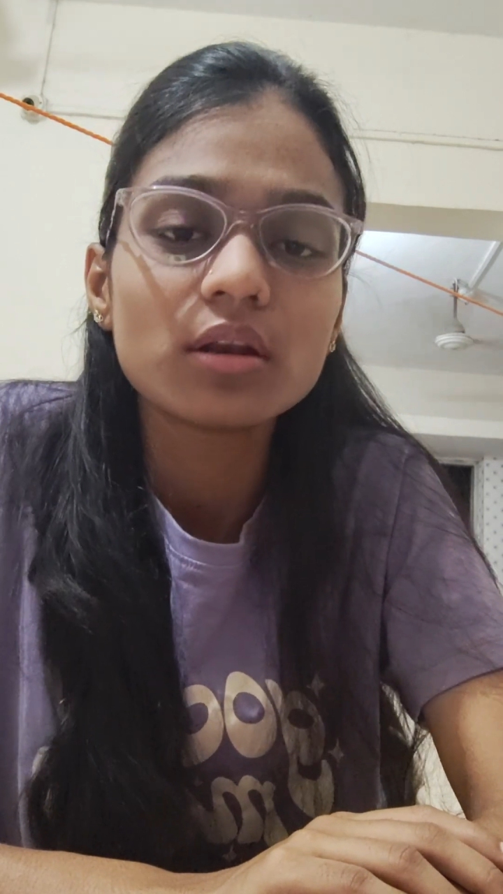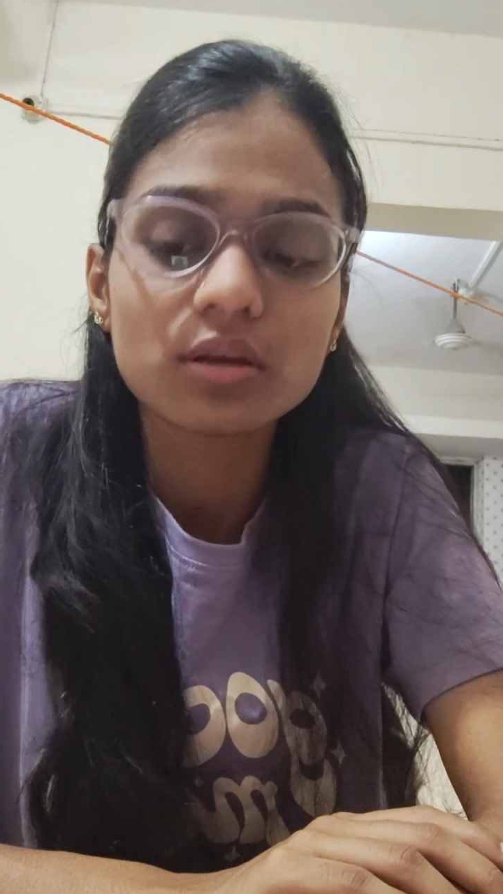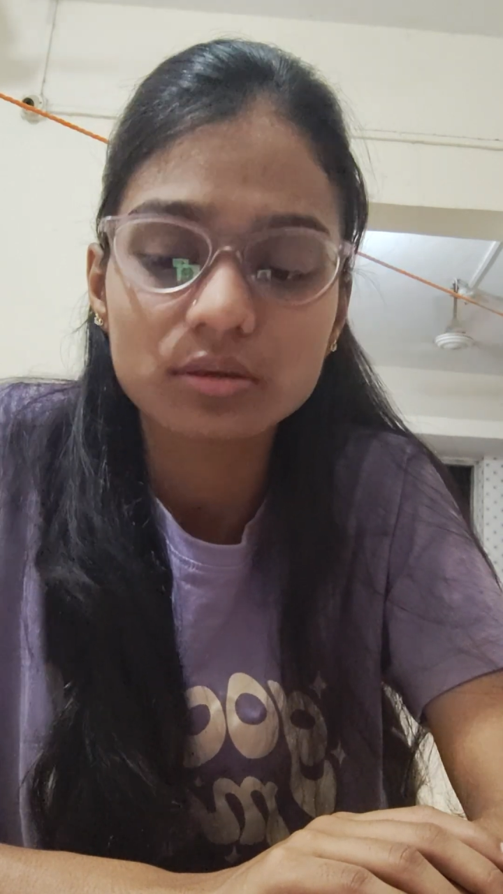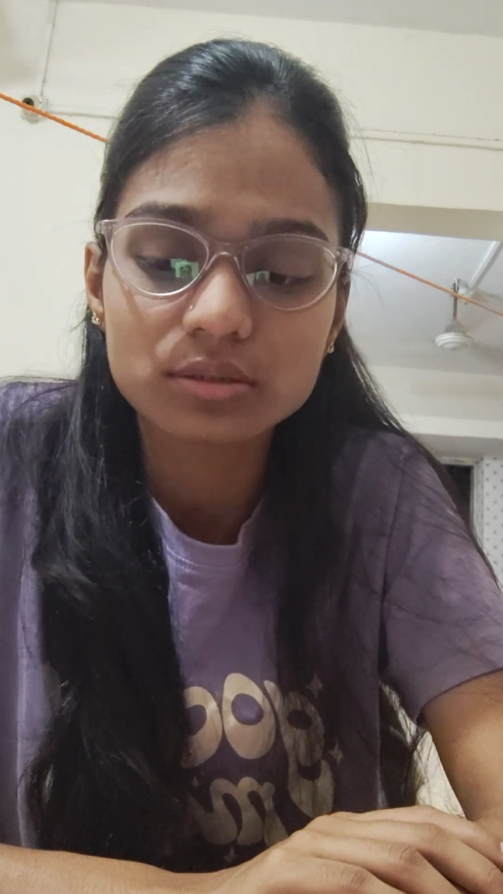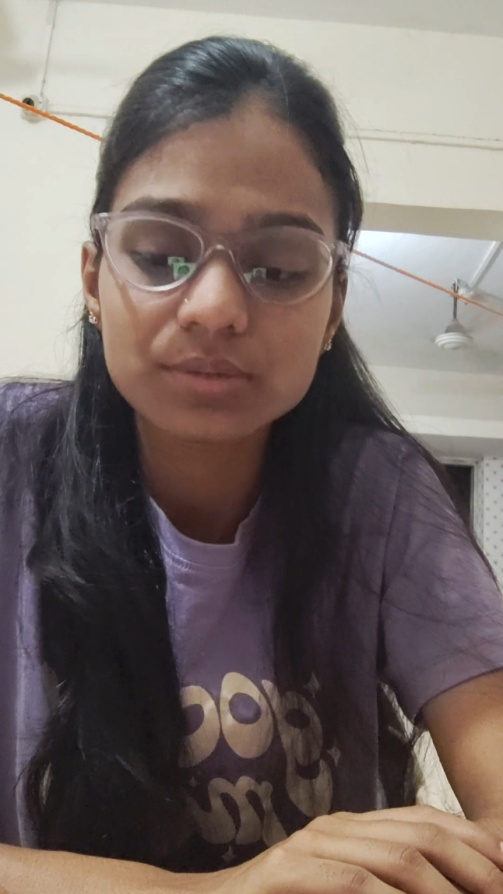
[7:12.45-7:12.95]

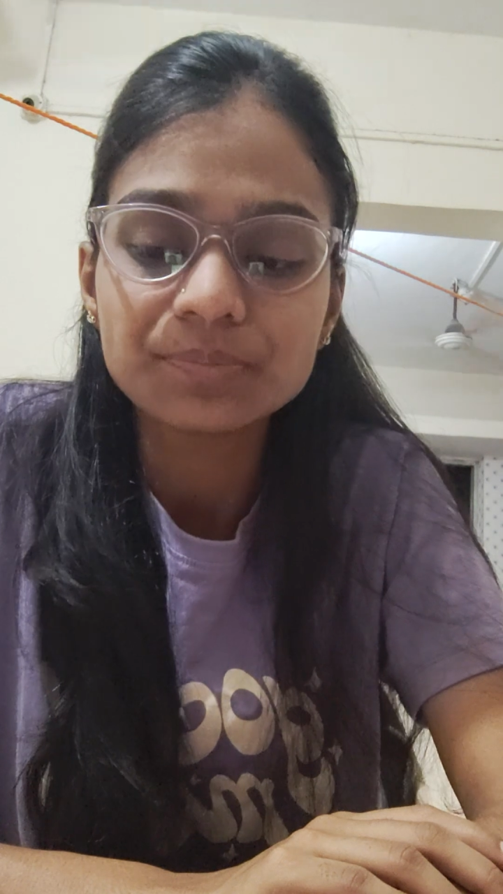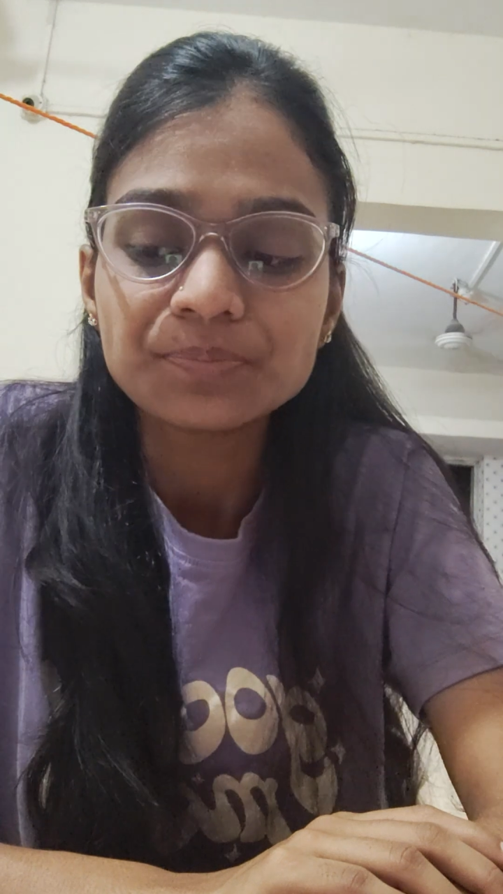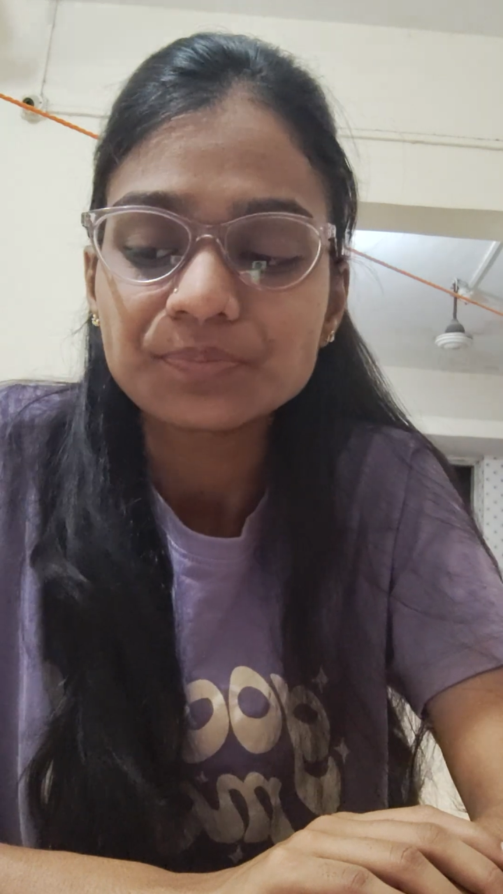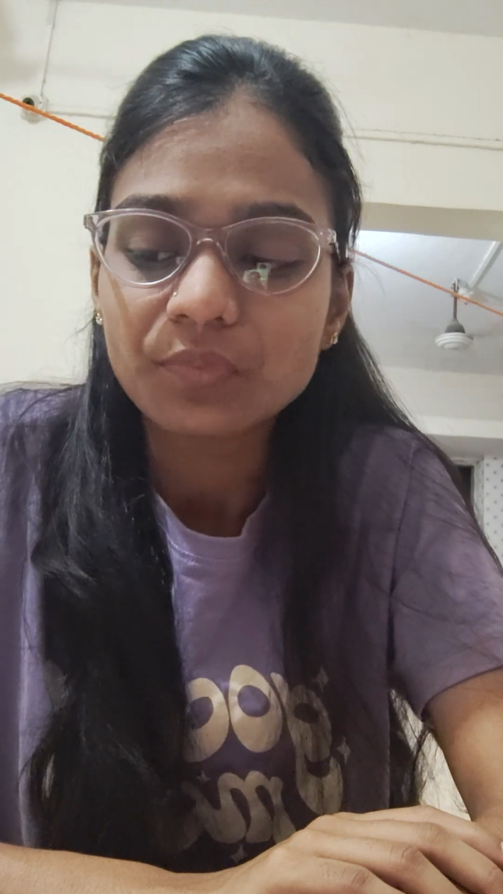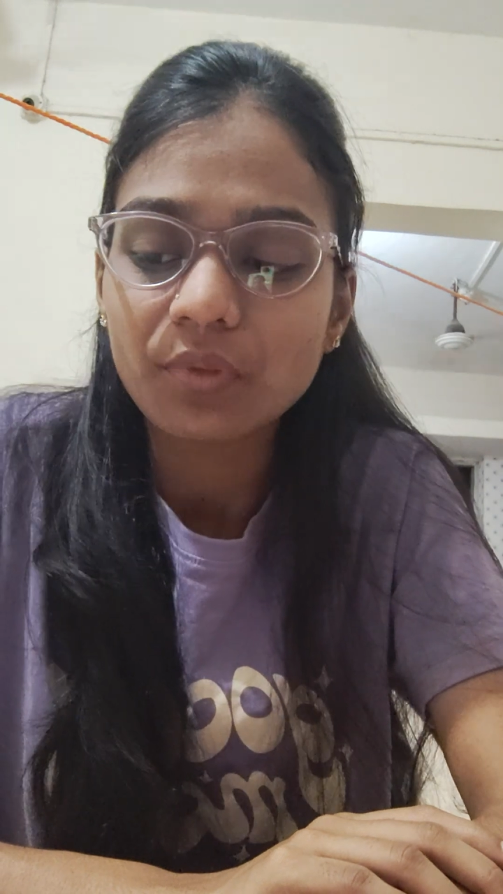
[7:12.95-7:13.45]
lungs.
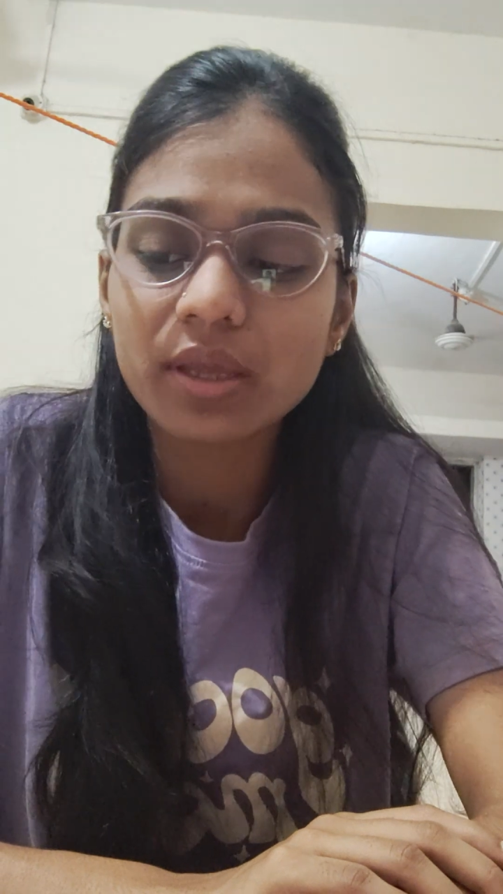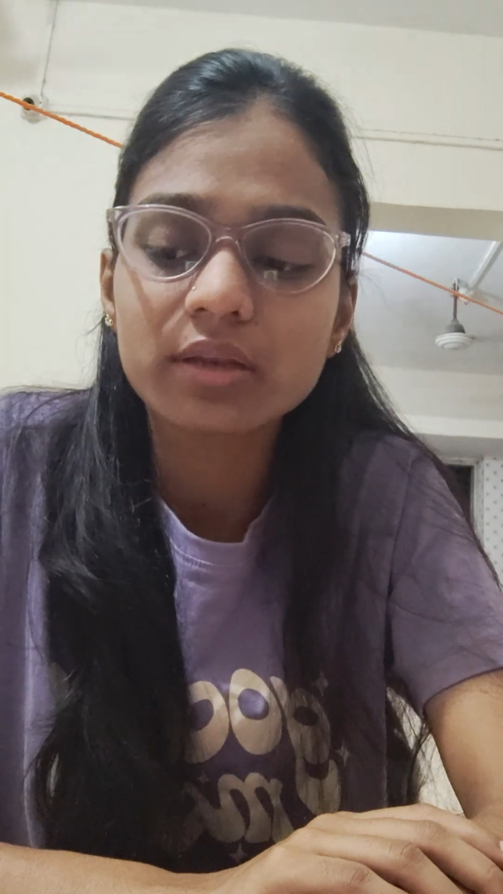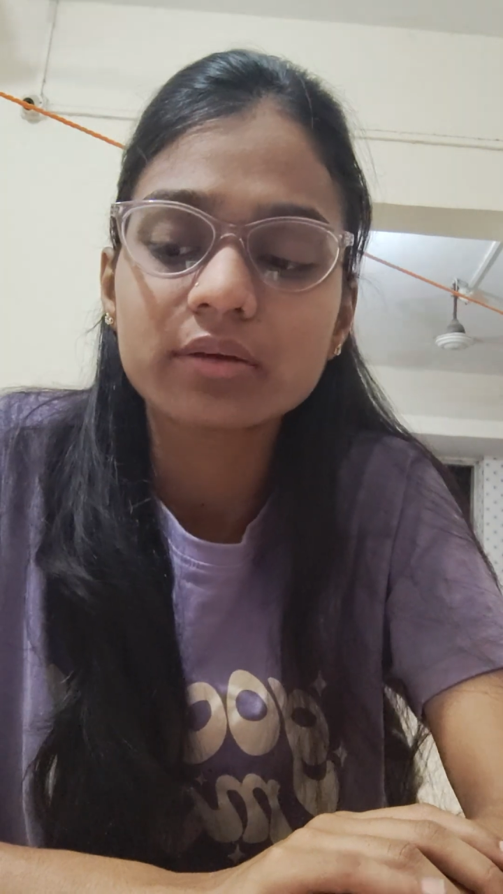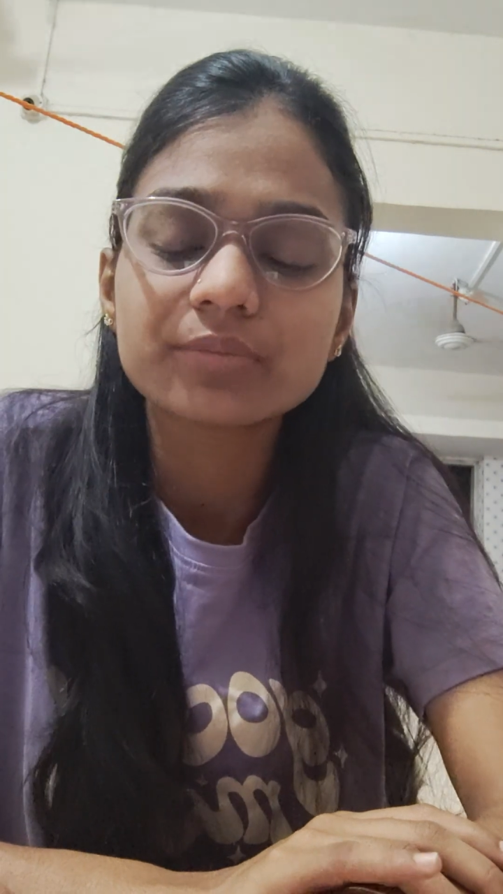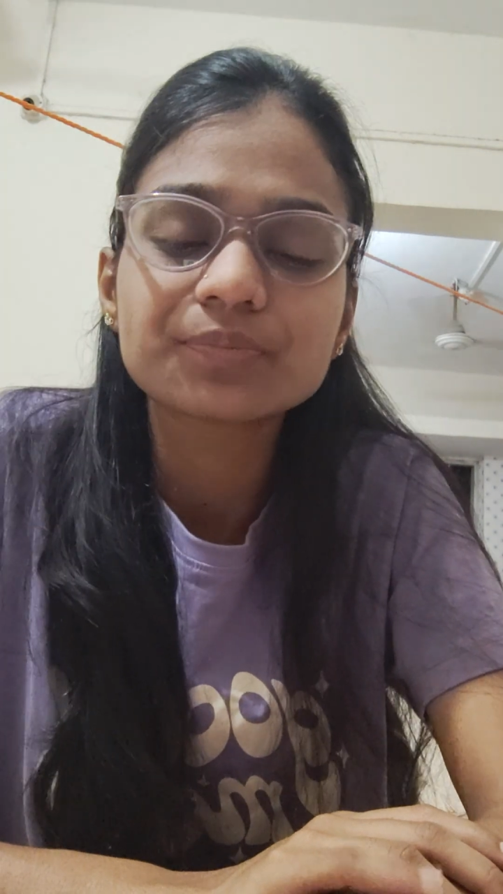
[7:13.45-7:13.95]
Then